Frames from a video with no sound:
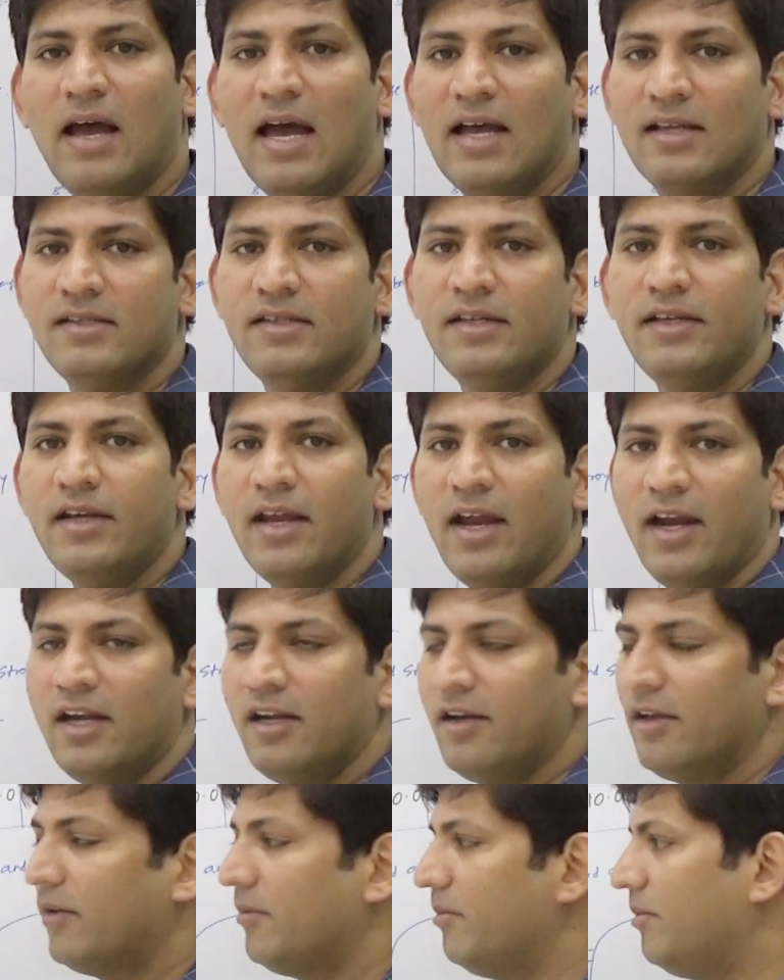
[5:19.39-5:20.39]
acid
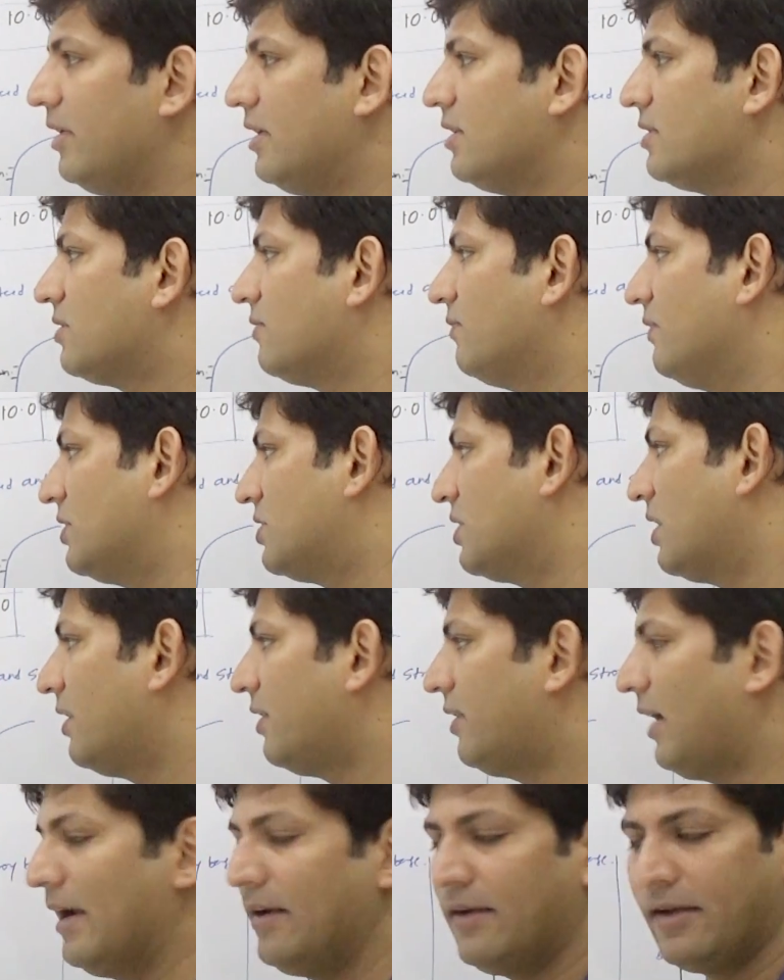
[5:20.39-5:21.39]
and base which
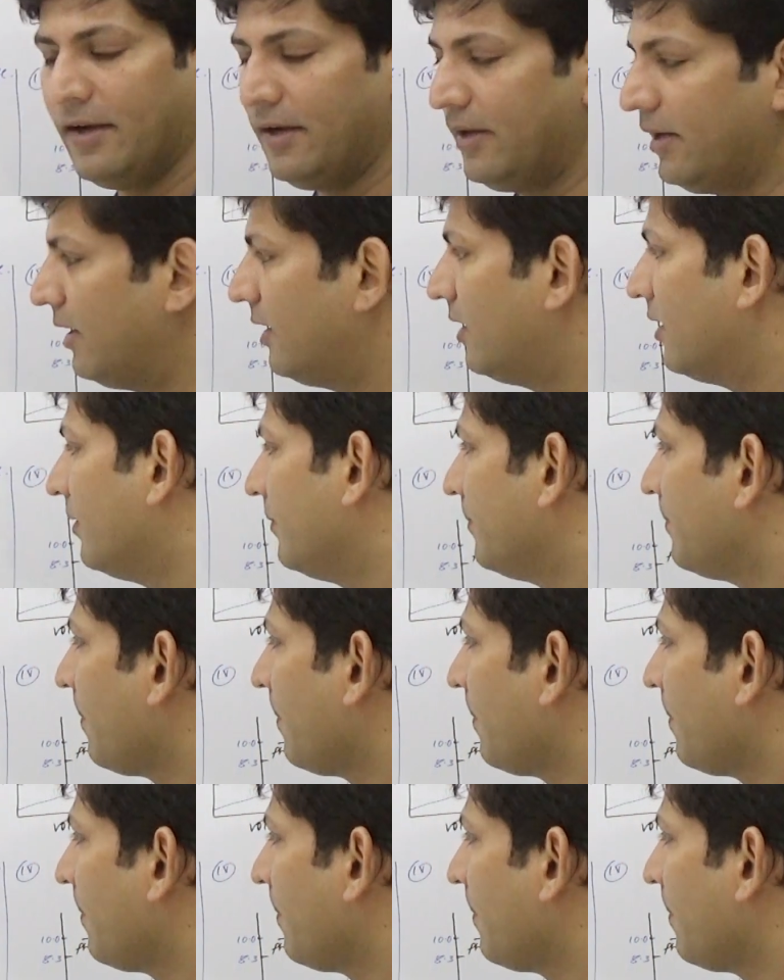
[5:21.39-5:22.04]
are titrated.